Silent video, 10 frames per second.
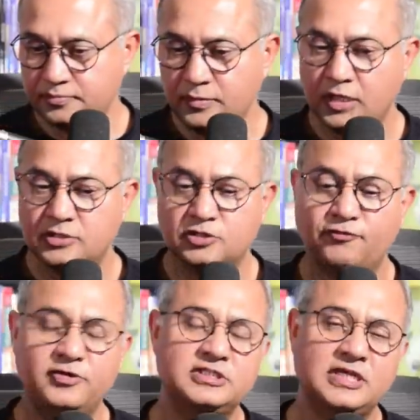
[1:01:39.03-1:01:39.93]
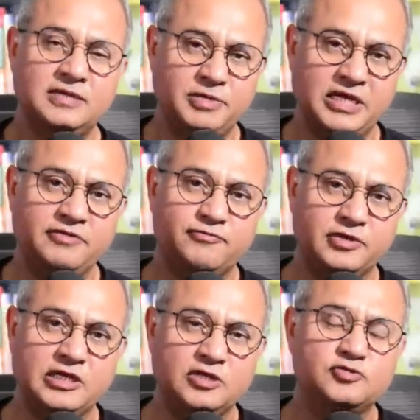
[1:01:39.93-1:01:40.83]
so first, I believe we
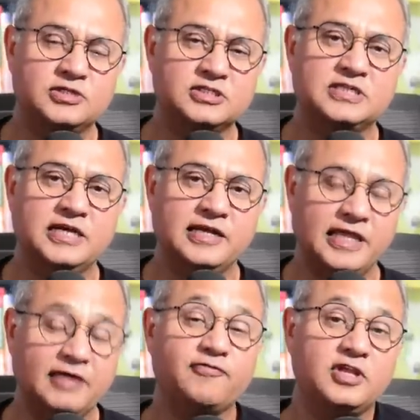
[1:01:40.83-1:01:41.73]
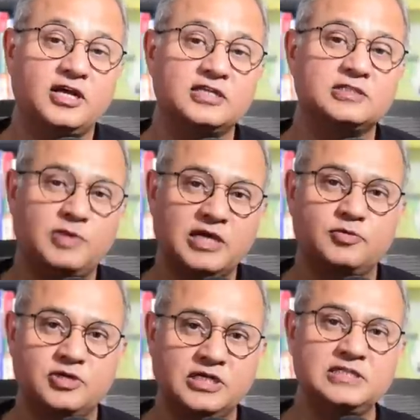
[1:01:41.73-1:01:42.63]
need to understand if there are spike
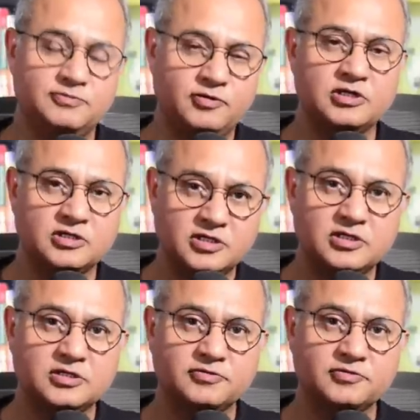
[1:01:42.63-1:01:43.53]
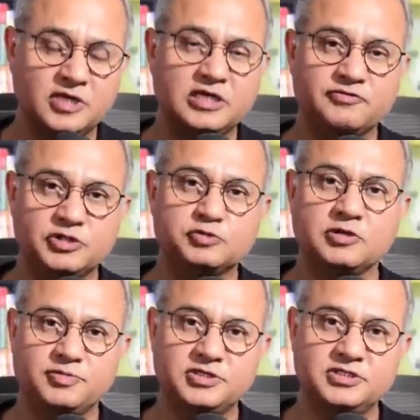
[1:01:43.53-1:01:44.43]
proteins for a uh, individual
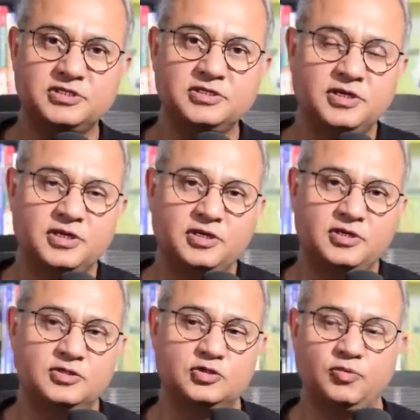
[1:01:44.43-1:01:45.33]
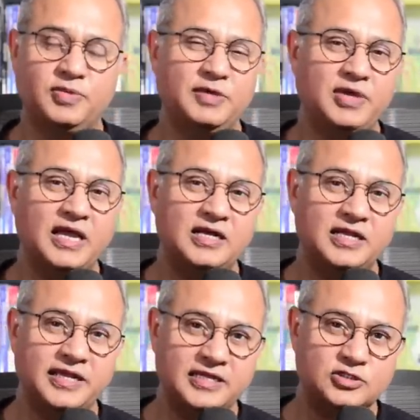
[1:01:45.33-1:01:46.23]
person. So maybe
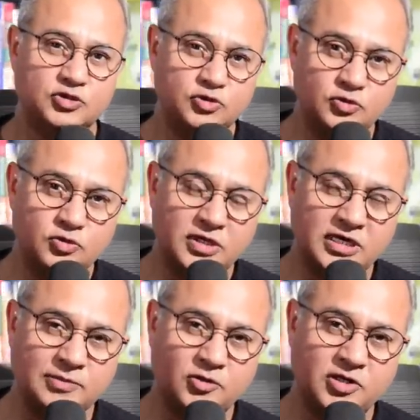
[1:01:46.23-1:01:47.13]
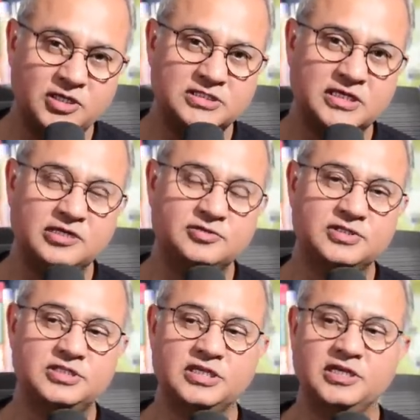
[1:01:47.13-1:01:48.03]
anti-ACE2 antibodies are
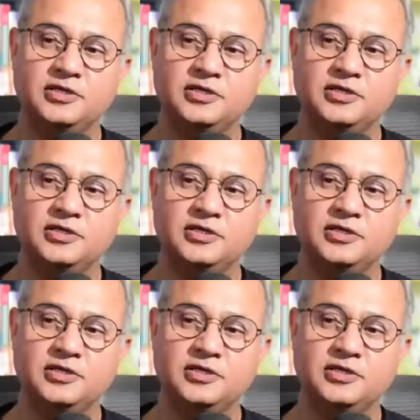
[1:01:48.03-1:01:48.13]
interesting